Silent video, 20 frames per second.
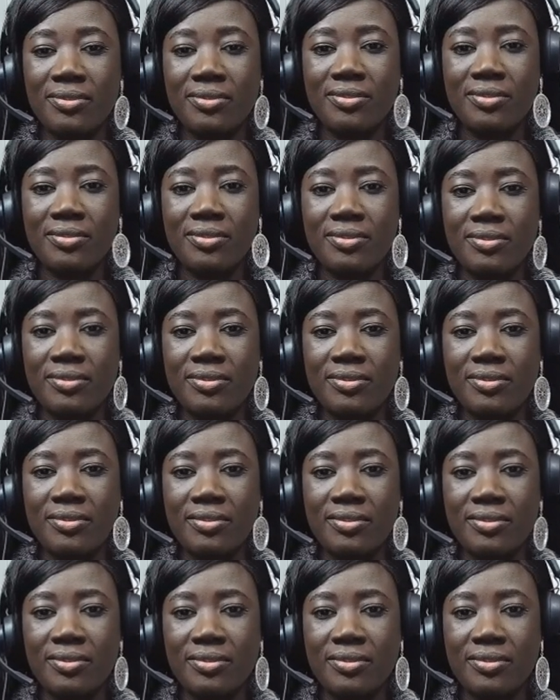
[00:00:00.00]

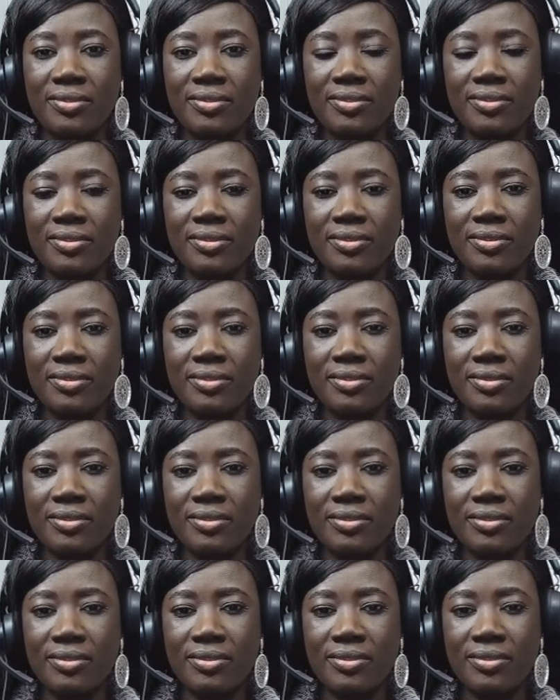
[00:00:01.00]

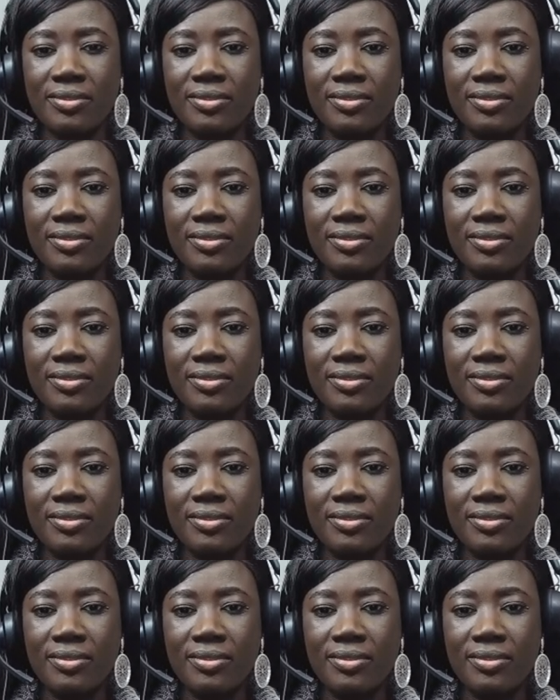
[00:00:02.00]
(silent)